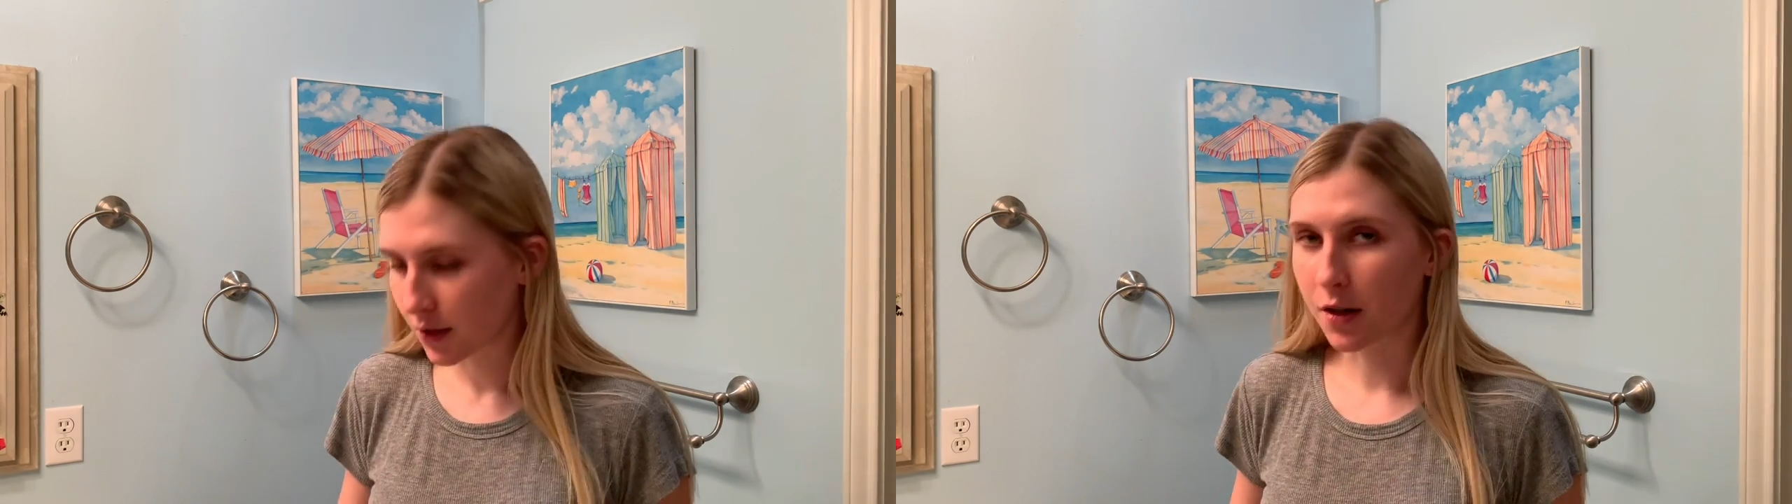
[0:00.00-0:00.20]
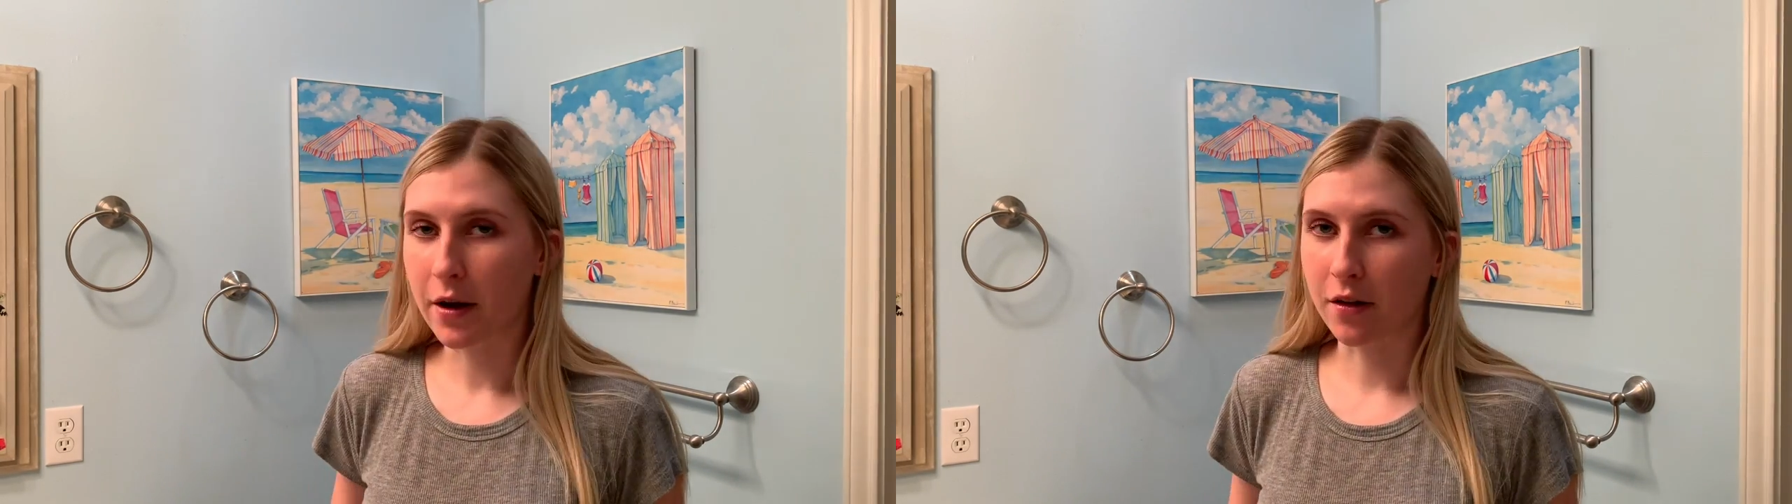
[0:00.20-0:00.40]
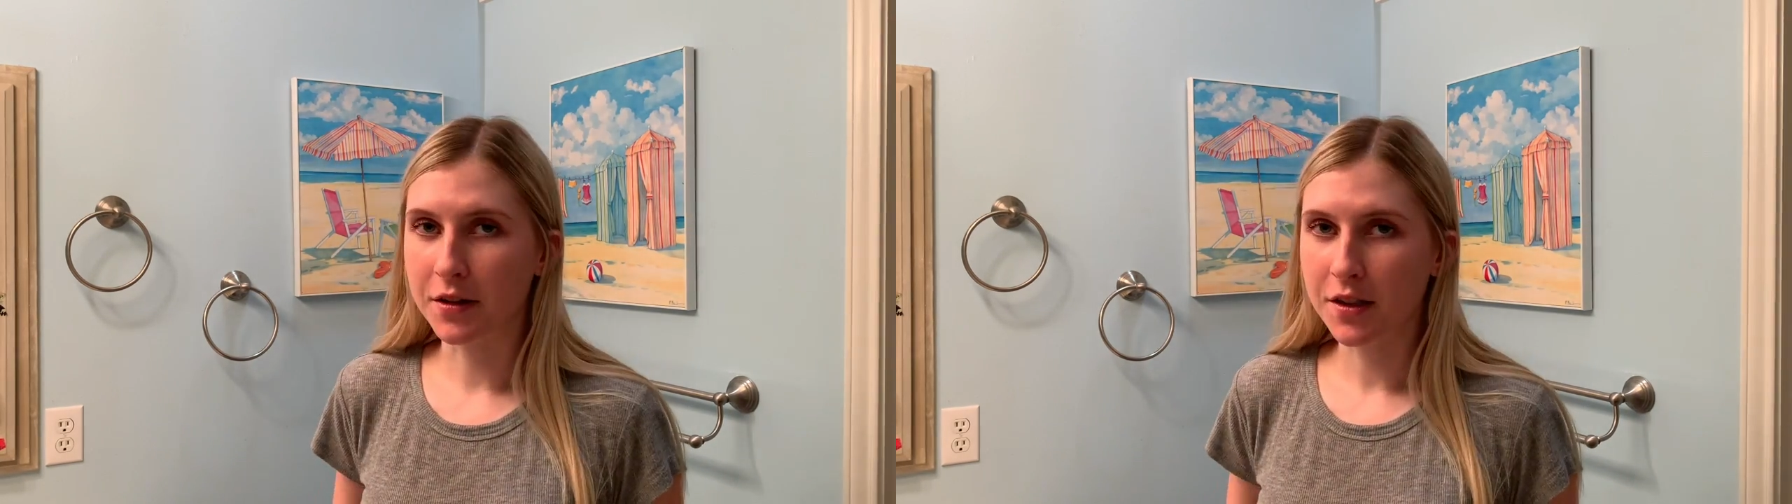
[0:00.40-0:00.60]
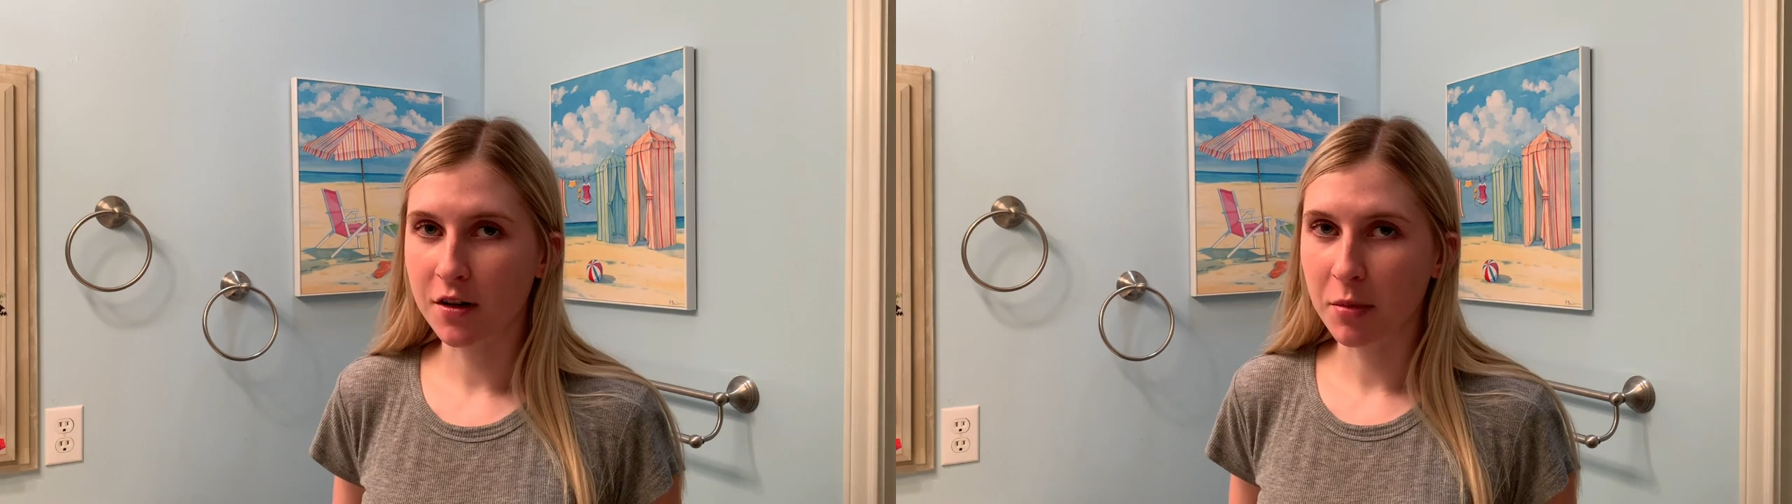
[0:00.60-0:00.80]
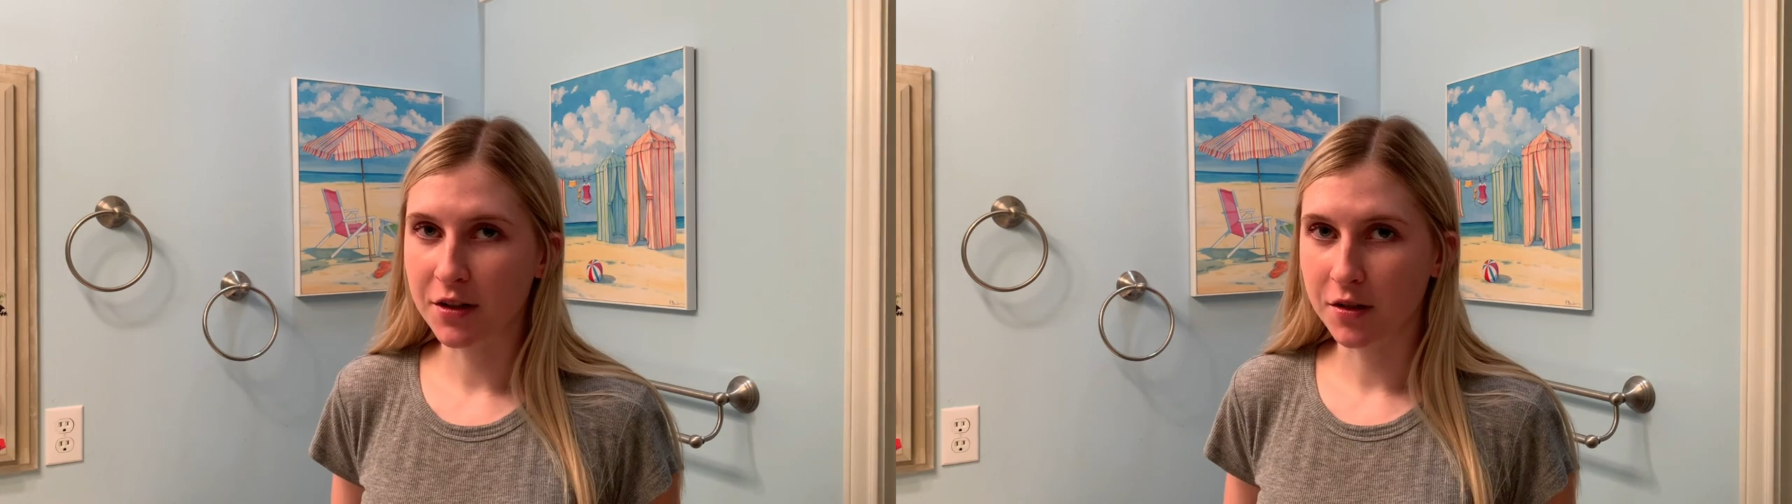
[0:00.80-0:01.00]
So I always
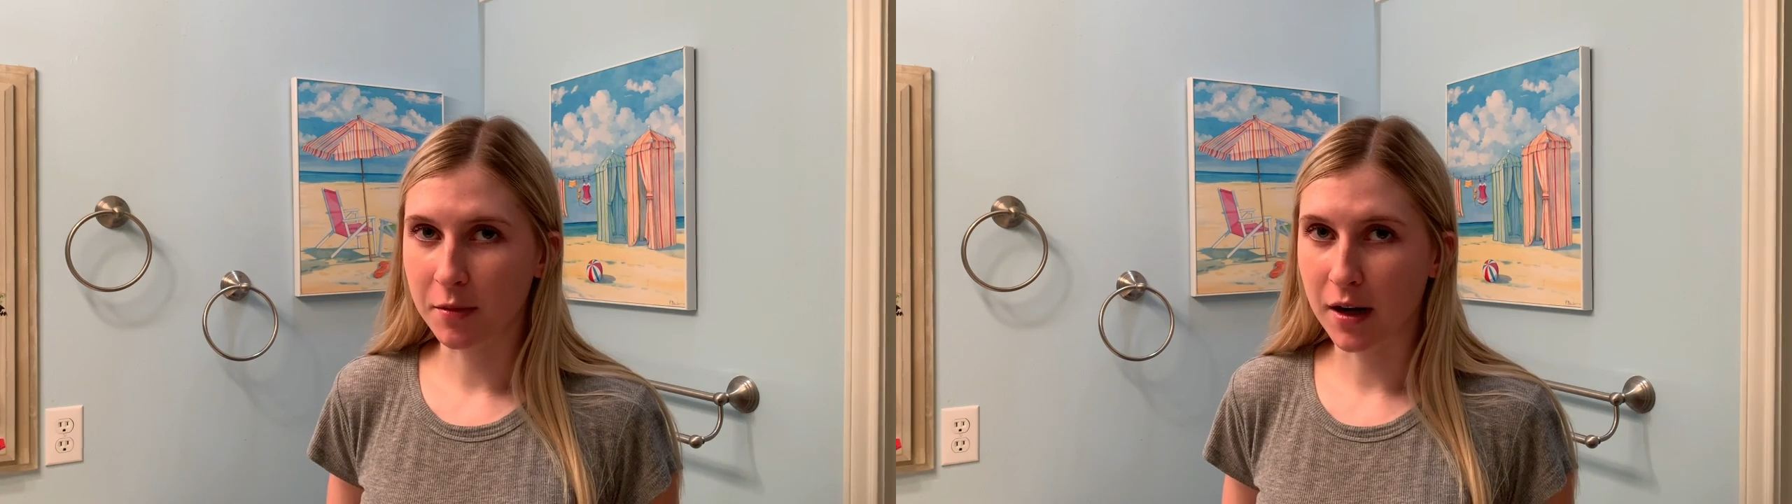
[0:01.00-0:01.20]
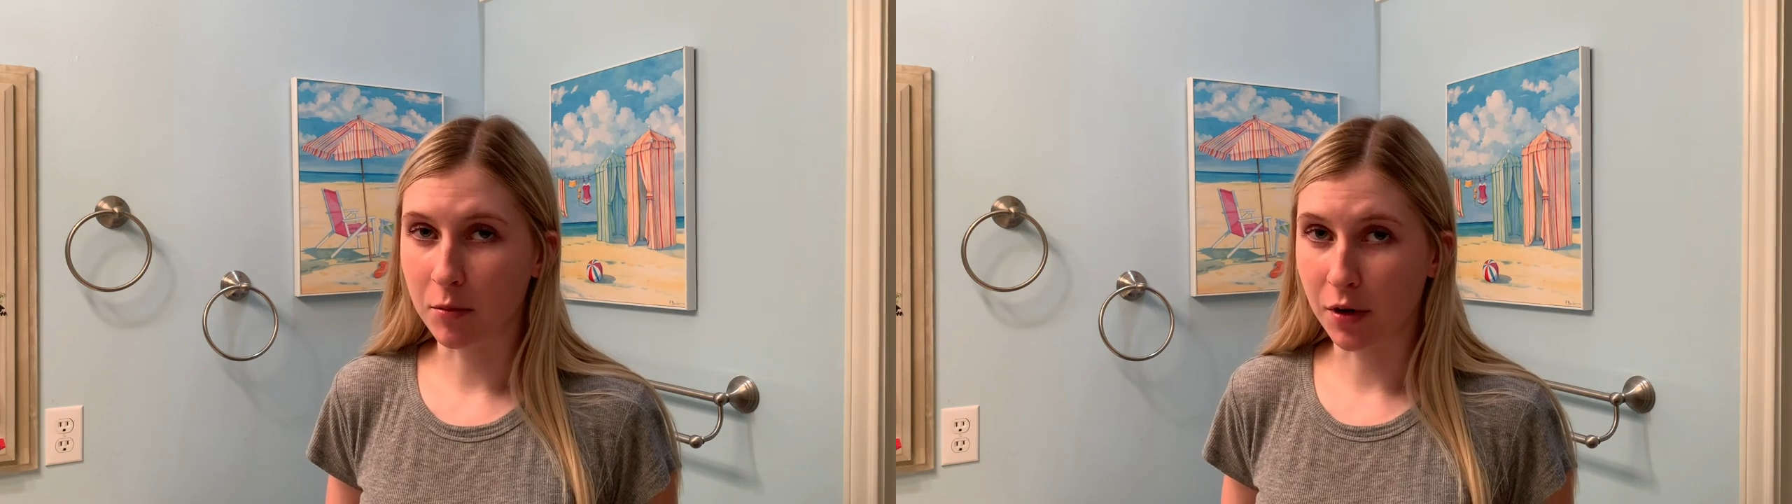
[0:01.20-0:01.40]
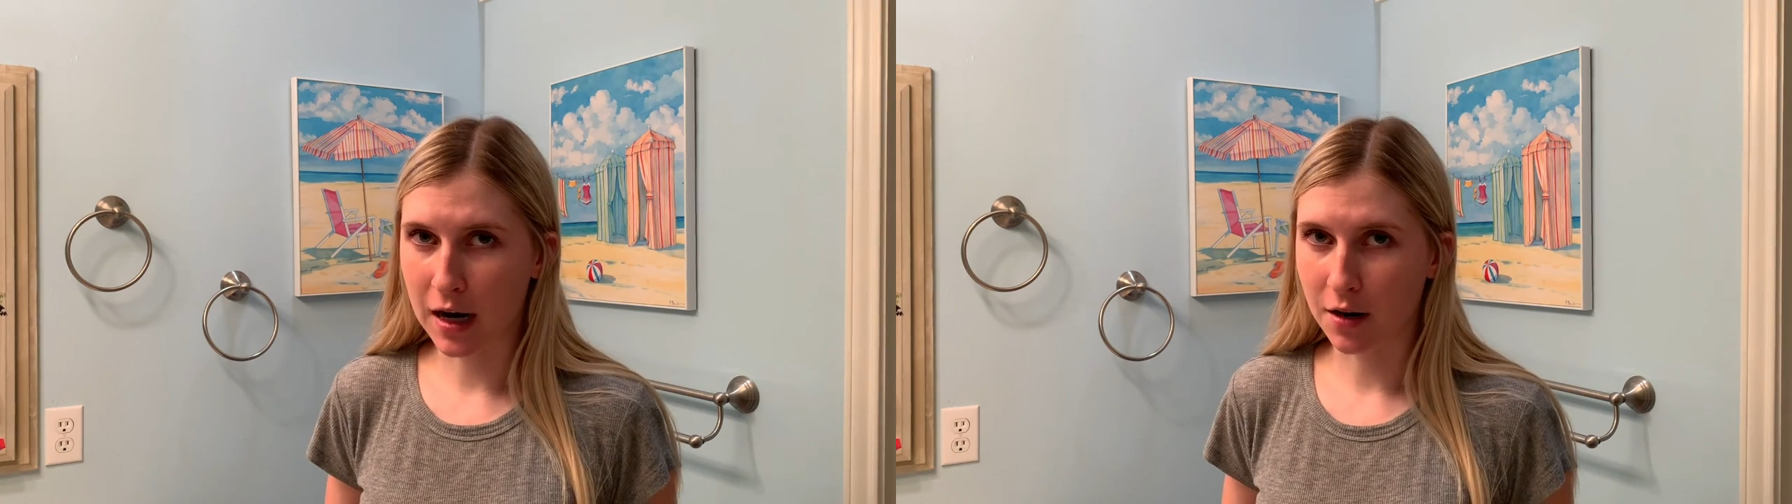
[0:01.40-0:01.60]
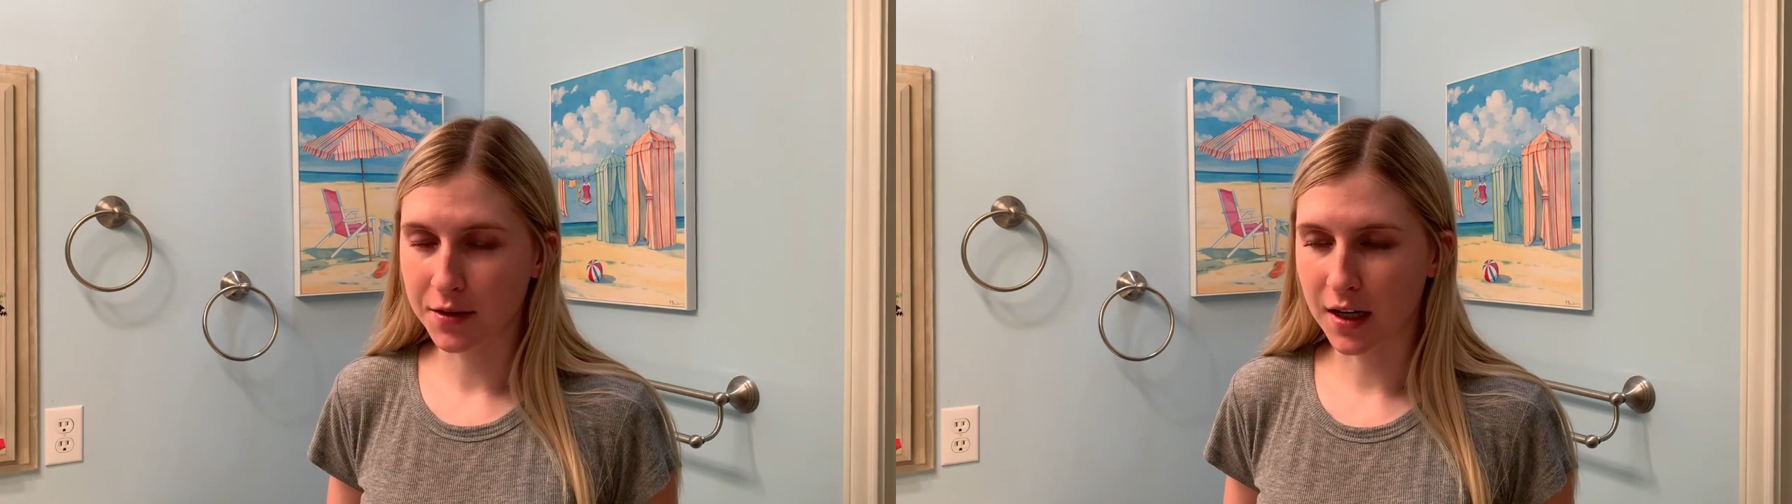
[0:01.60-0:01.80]
start by doing my brows.